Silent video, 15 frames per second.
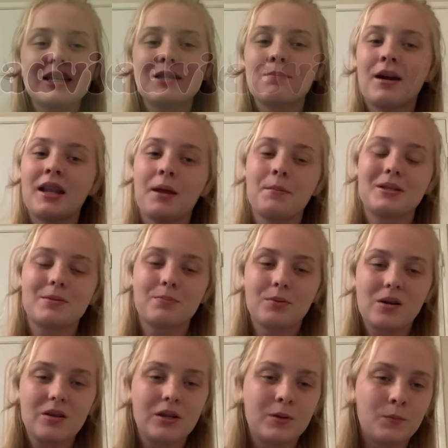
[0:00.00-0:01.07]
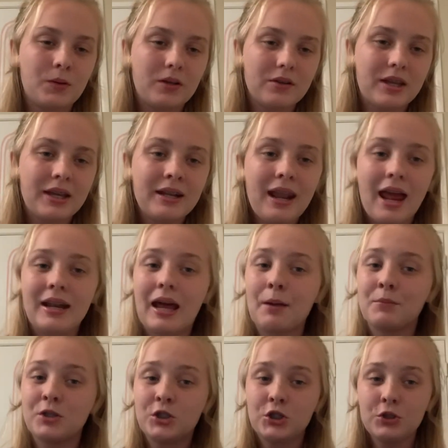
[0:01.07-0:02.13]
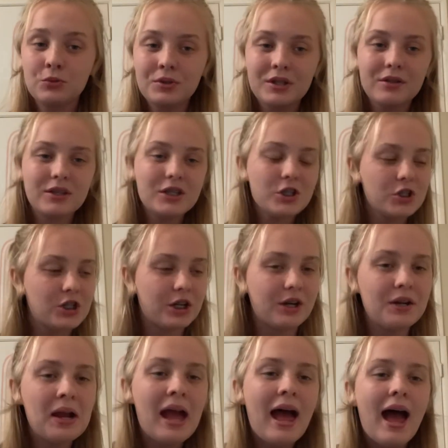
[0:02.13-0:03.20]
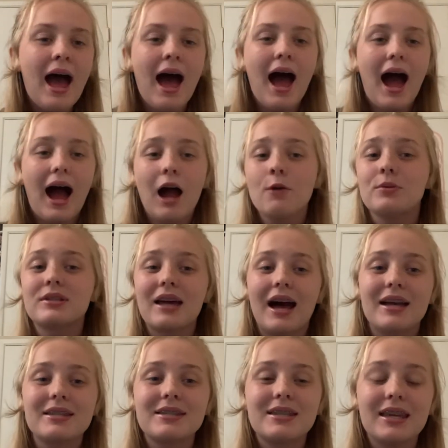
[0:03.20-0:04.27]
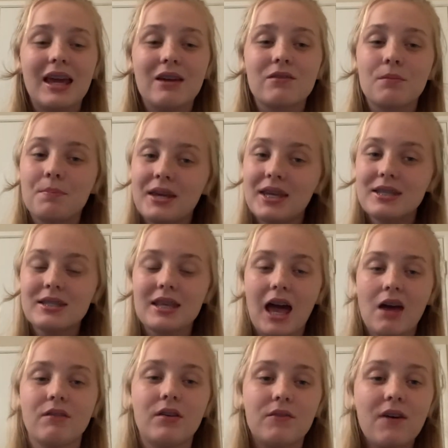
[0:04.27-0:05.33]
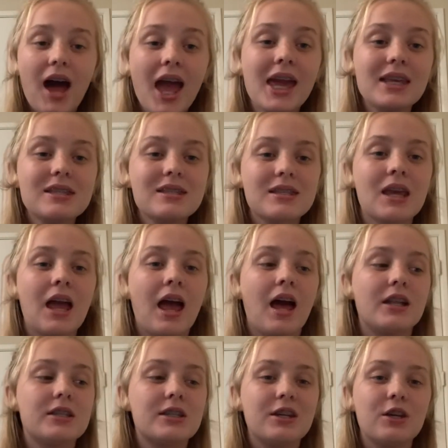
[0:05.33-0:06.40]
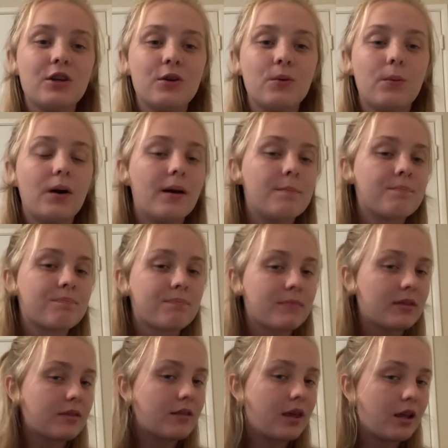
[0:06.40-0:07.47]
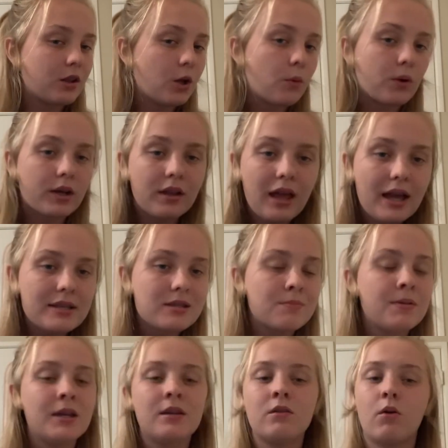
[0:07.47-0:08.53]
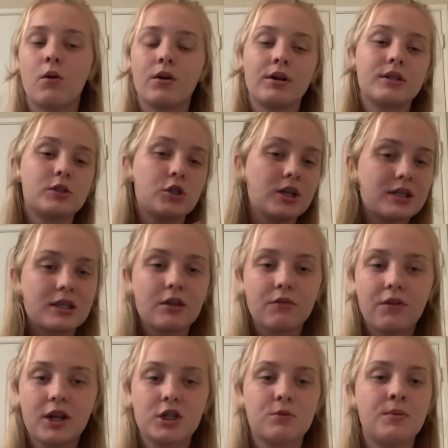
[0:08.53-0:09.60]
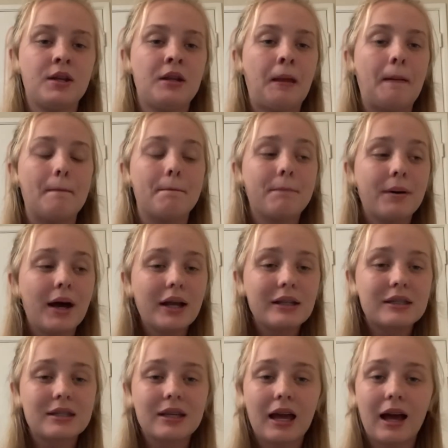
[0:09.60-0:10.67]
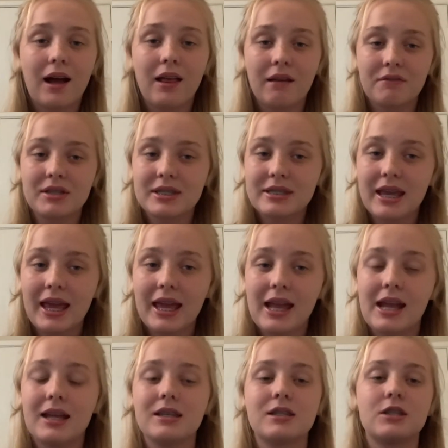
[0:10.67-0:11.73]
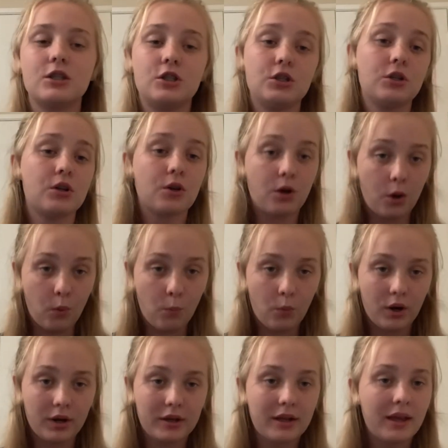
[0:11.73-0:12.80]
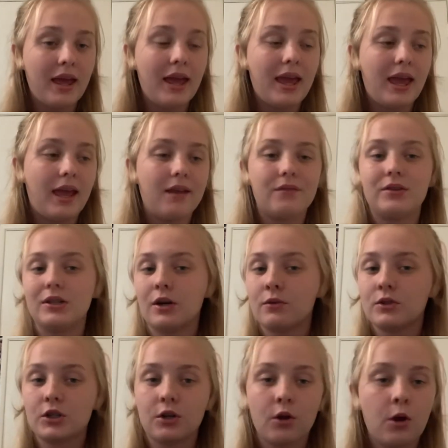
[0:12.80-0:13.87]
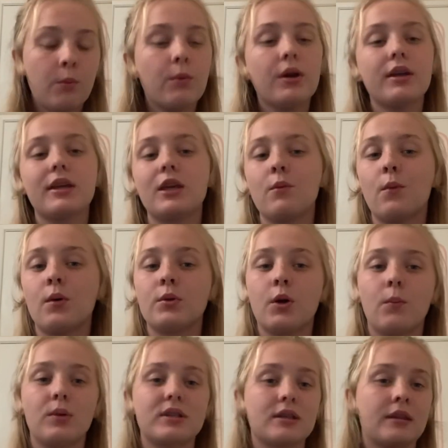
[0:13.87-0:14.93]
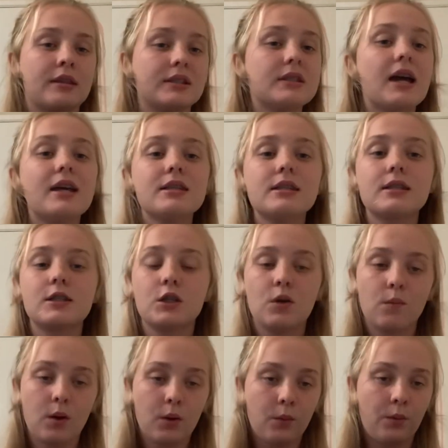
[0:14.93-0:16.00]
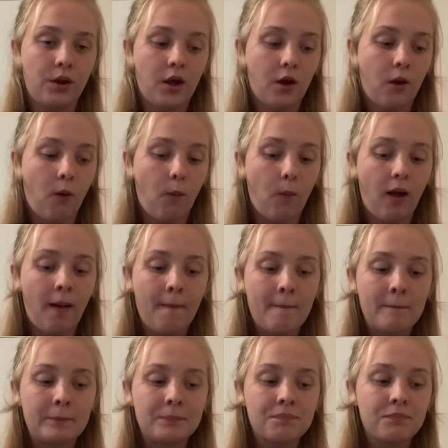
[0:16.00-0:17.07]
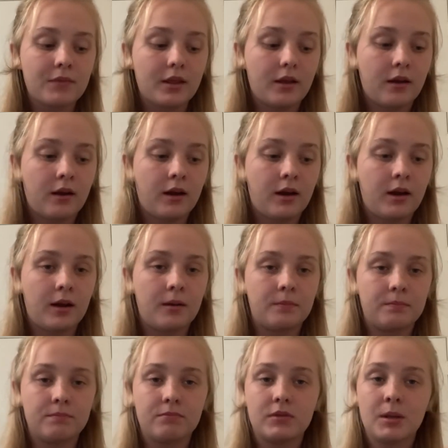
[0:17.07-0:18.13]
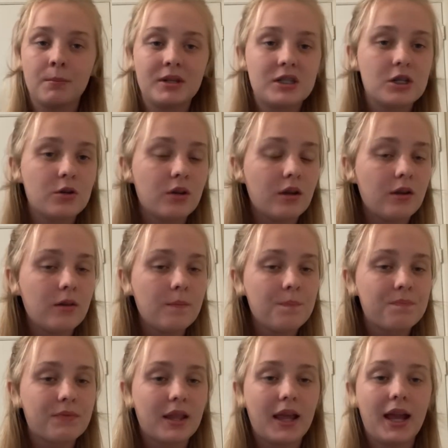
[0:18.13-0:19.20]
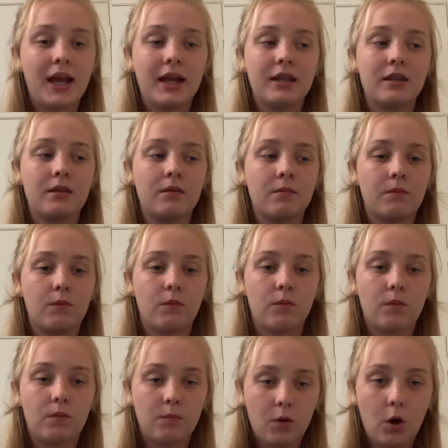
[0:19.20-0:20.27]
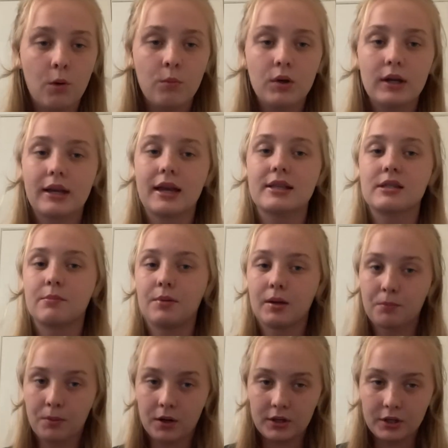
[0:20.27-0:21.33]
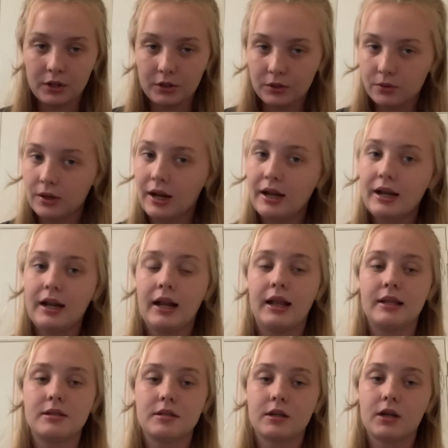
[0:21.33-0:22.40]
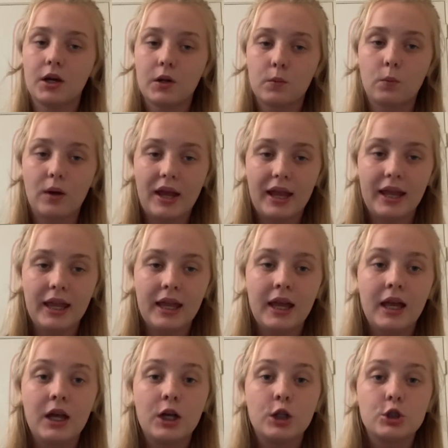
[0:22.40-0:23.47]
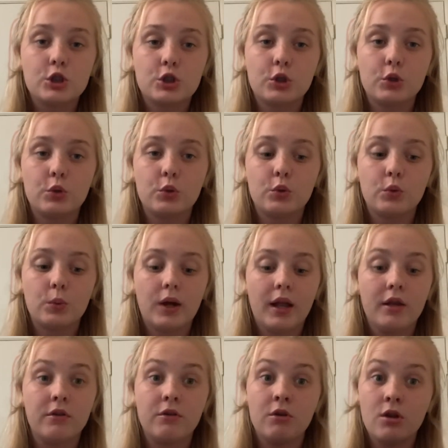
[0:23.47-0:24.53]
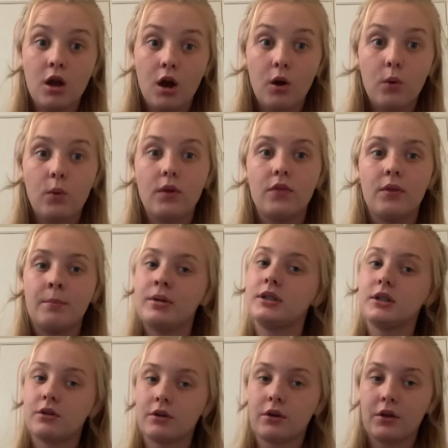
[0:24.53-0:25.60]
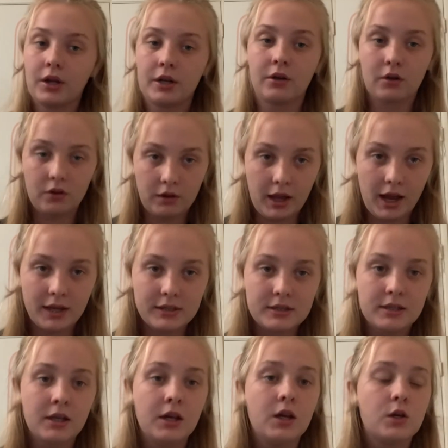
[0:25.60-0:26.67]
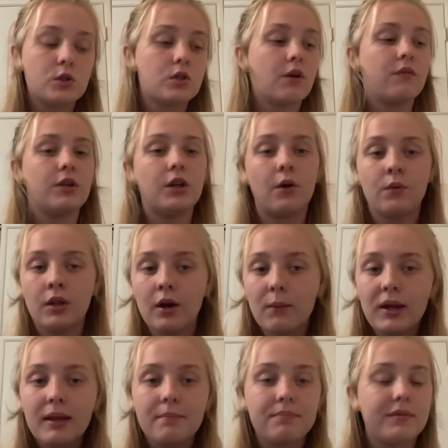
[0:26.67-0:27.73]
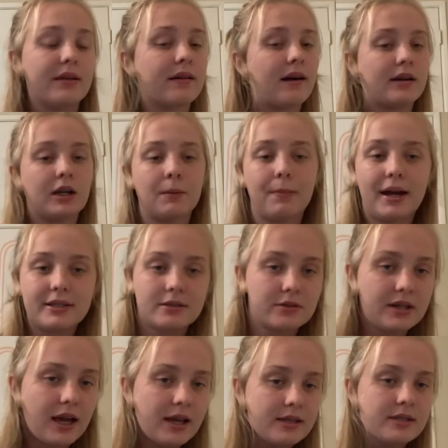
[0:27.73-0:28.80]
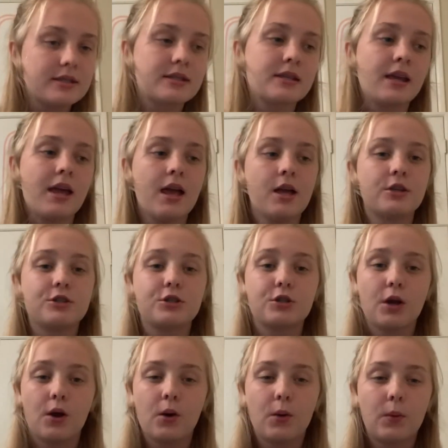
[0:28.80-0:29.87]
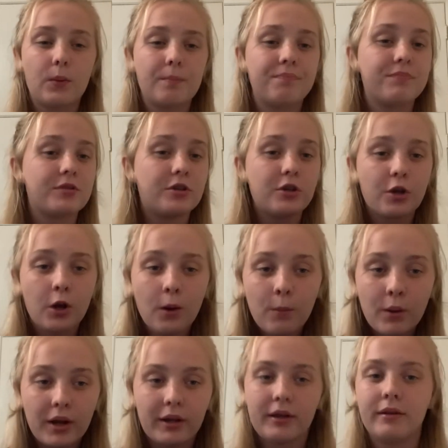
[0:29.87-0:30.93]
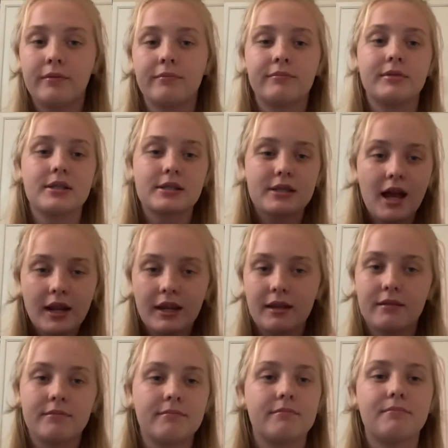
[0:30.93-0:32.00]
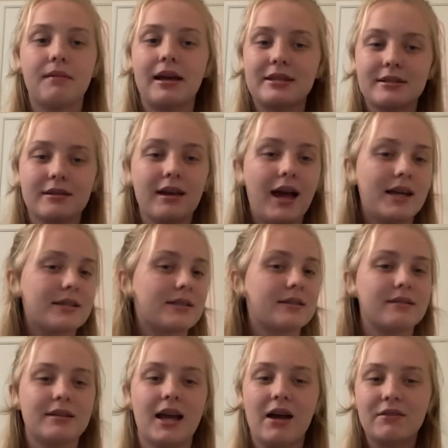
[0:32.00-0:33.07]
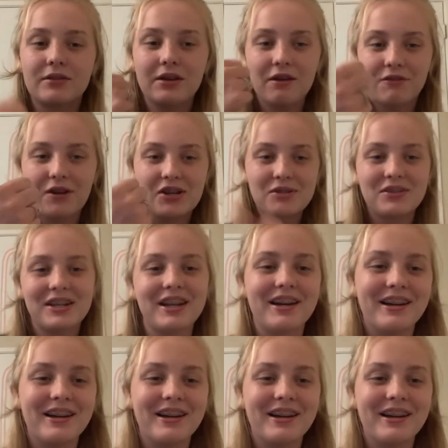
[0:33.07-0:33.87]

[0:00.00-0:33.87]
My name is Brooklyn Wilkin, and I'm a junior this year. I was asked to give a piece of advice to the lower classmen or just the freshmen, but all I have to say is to do your homework. If you don't do your homework, you won't know what's on the test, you won't know um, the material and homework is a big part of your grade and it's a good way to know the material in your class. So if you don't know it, you're not going to pass your tests. So do your homework, study, pass your class, have a great freshman year.